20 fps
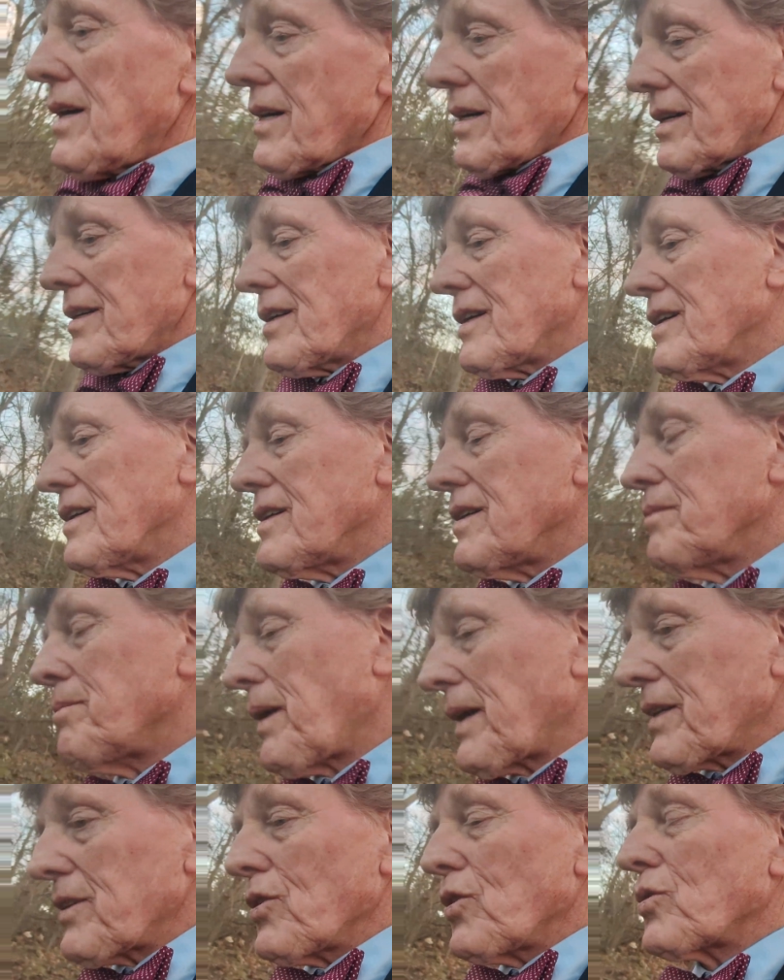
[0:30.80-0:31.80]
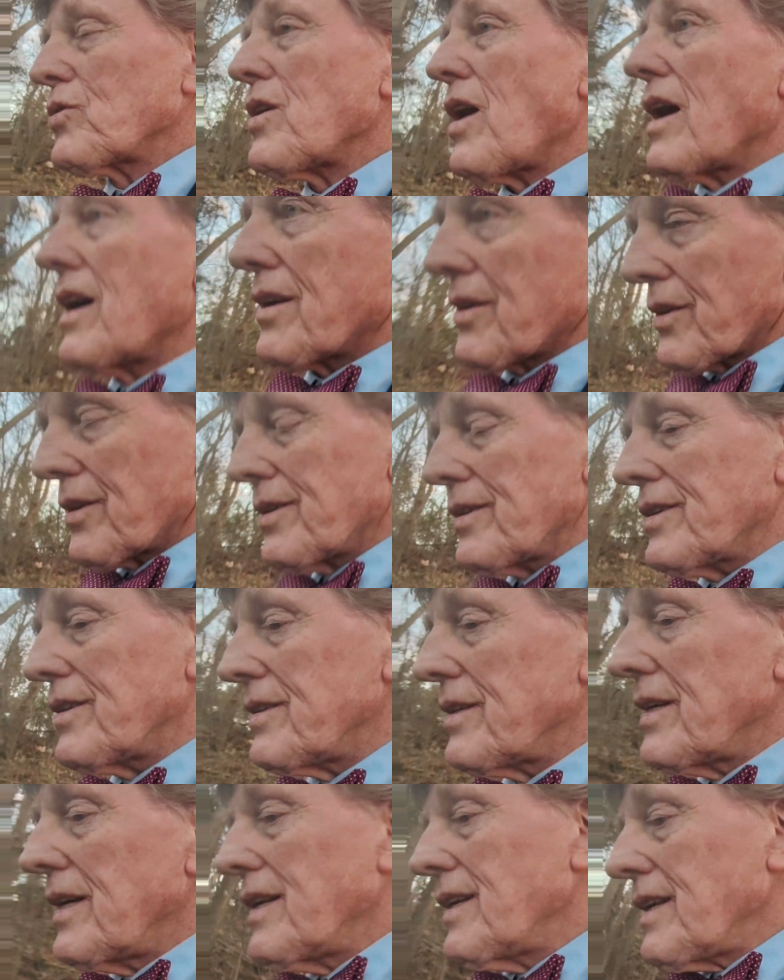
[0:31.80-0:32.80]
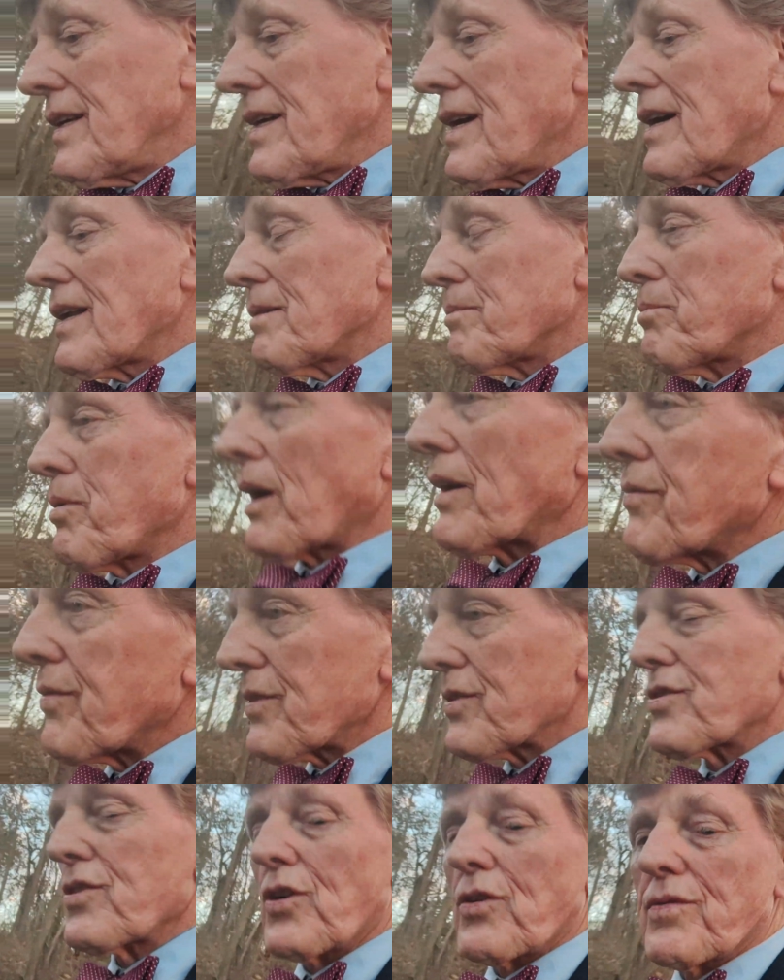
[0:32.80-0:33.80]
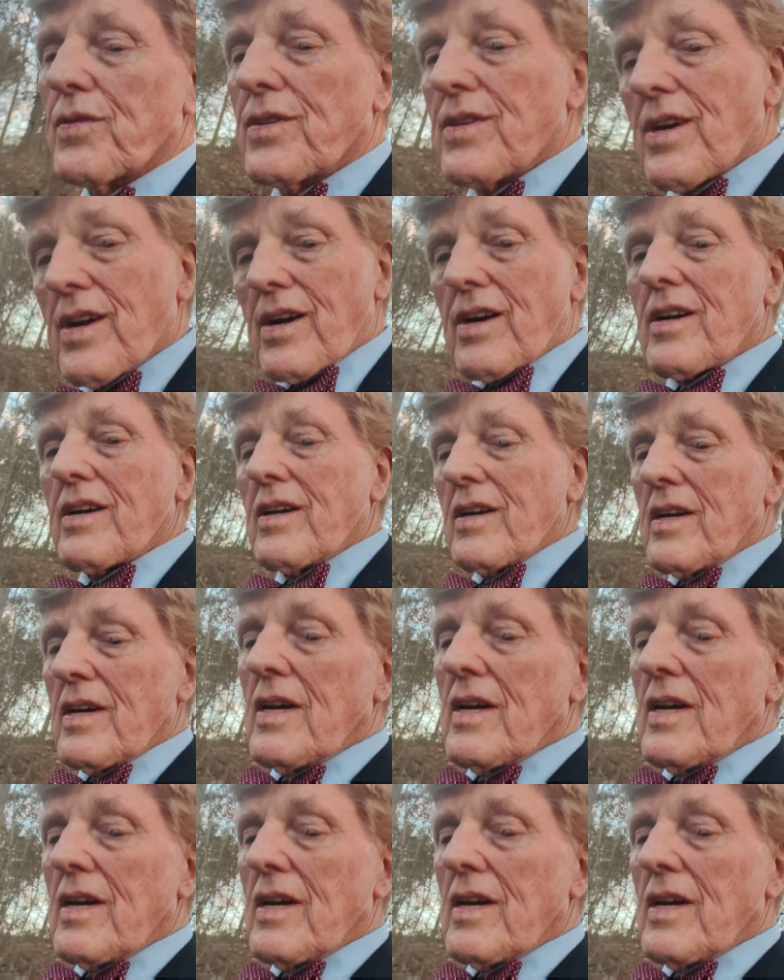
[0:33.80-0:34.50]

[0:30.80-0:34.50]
uh, Michael O'Connor, and he had a breakfast over there.